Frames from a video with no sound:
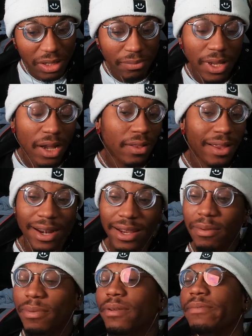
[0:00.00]
I'm not gonna lie to you,
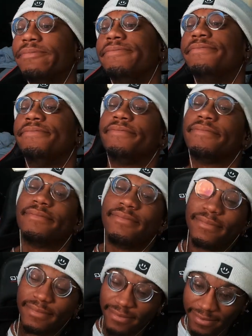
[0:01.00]
but
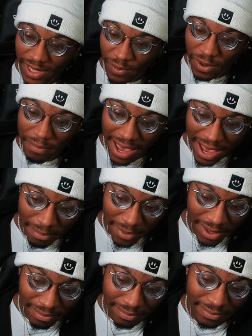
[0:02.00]
we're back, man.